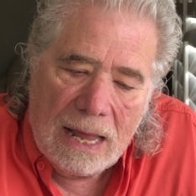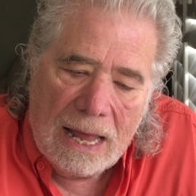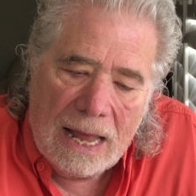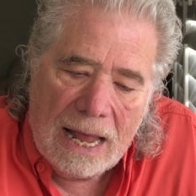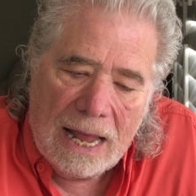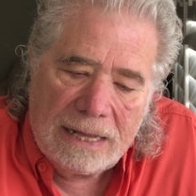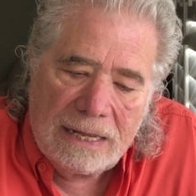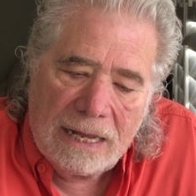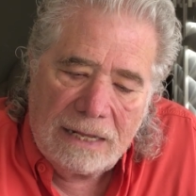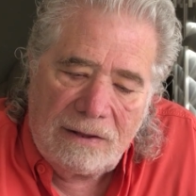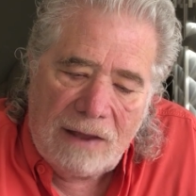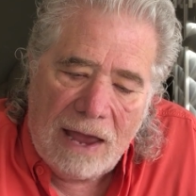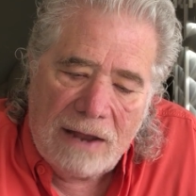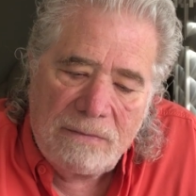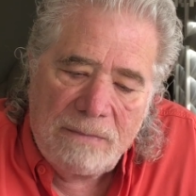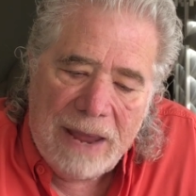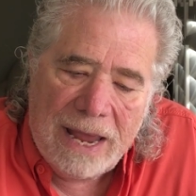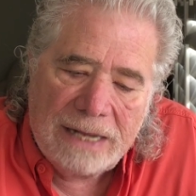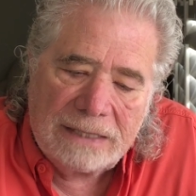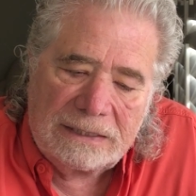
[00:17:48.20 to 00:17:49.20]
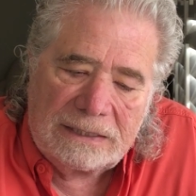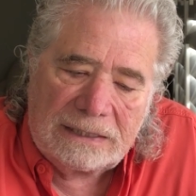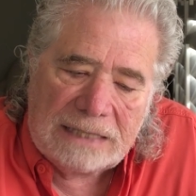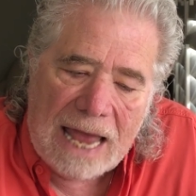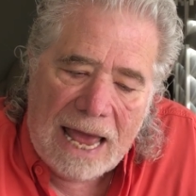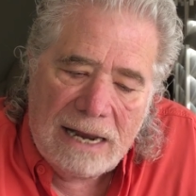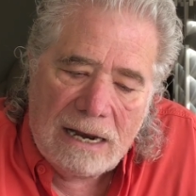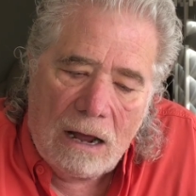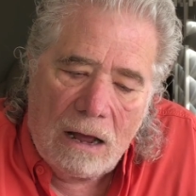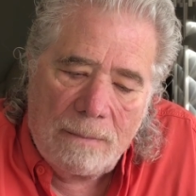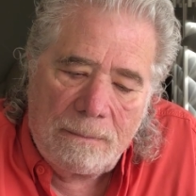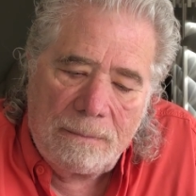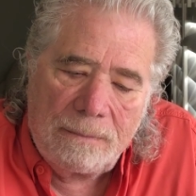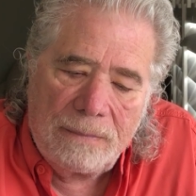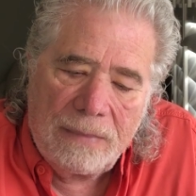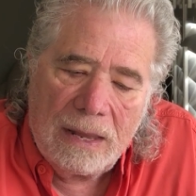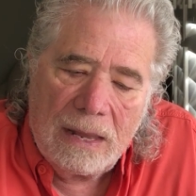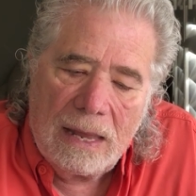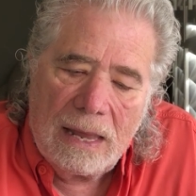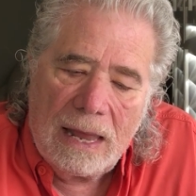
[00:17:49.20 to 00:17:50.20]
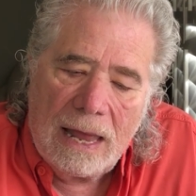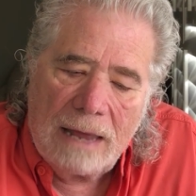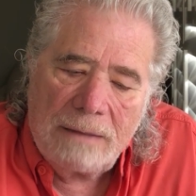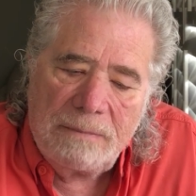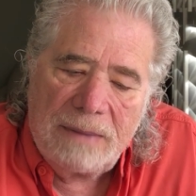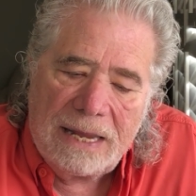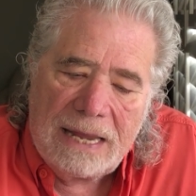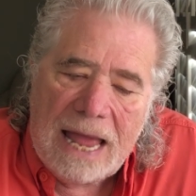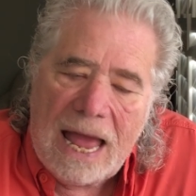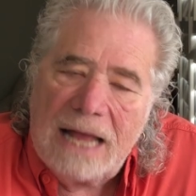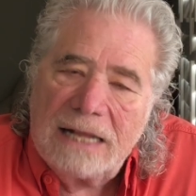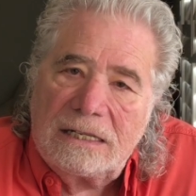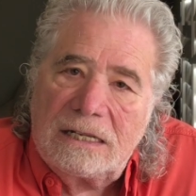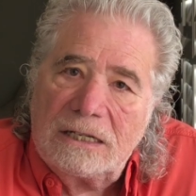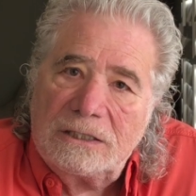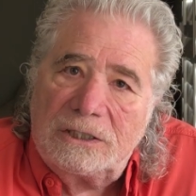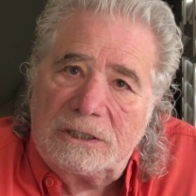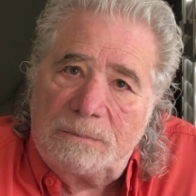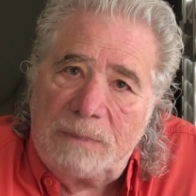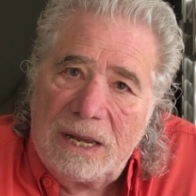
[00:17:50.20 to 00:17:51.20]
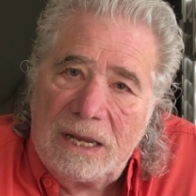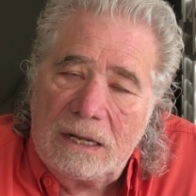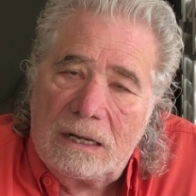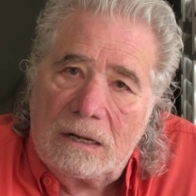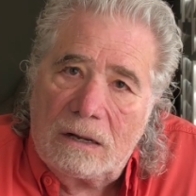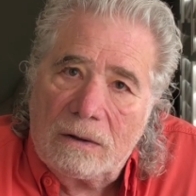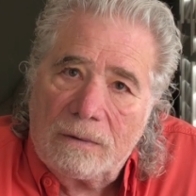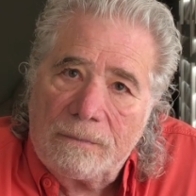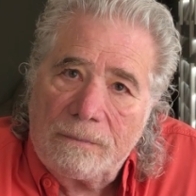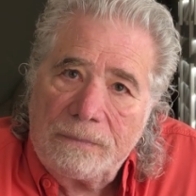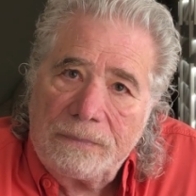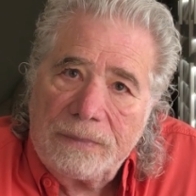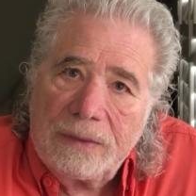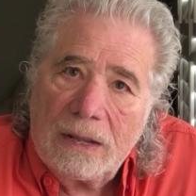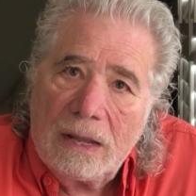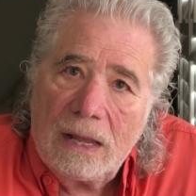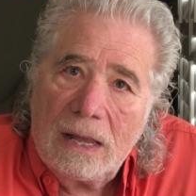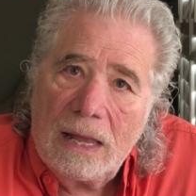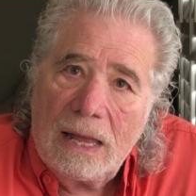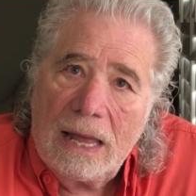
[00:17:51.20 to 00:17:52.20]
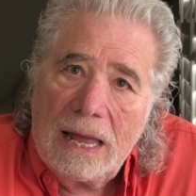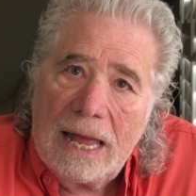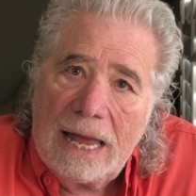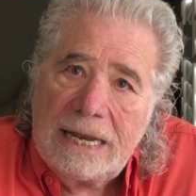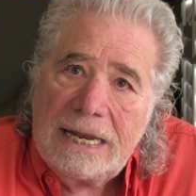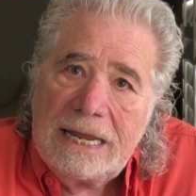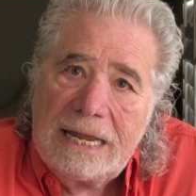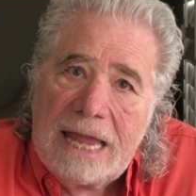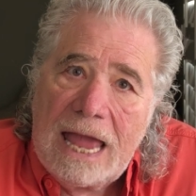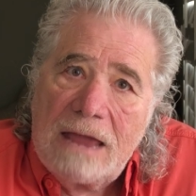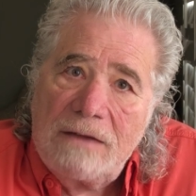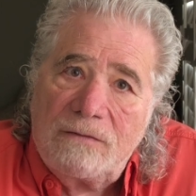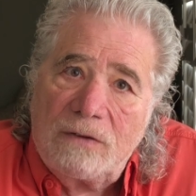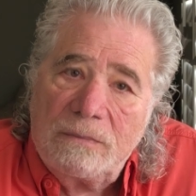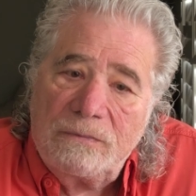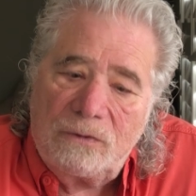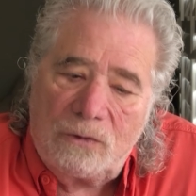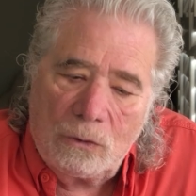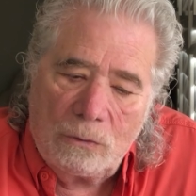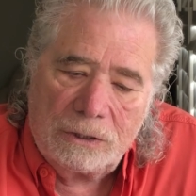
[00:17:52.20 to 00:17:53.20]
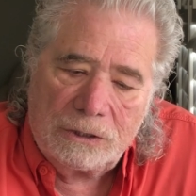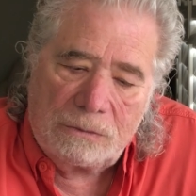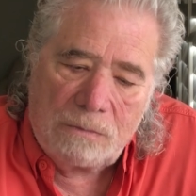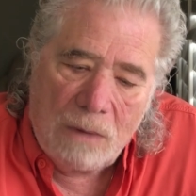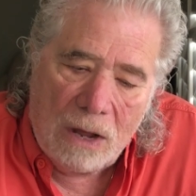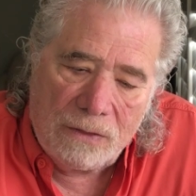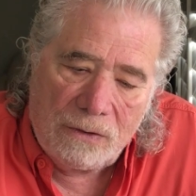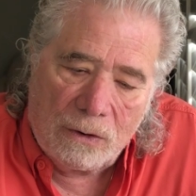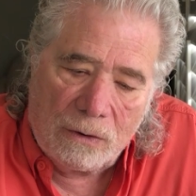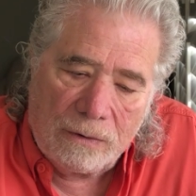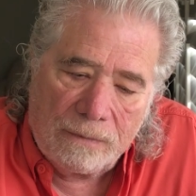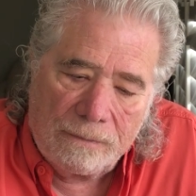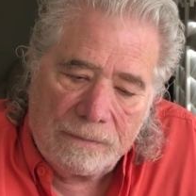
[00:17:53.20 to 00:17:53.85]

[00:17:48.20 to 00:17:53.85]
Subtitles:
And the dead man sat up and began to speak, and he gave him to his mother.